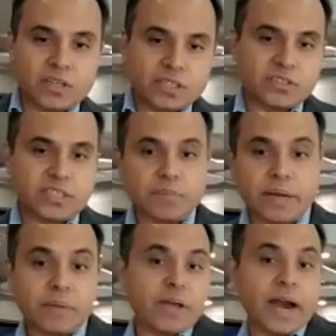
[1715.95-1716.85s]

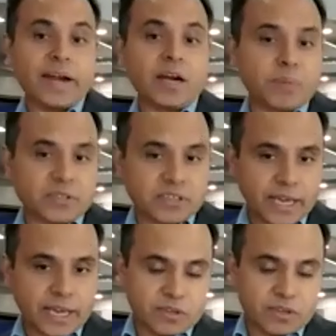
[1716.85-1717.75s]
accuracy or sometimes
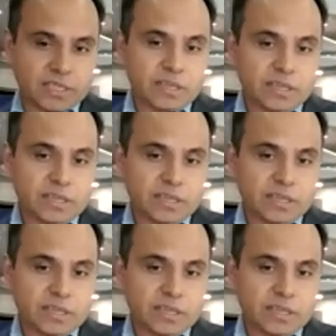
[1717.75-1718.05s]
100% accuracy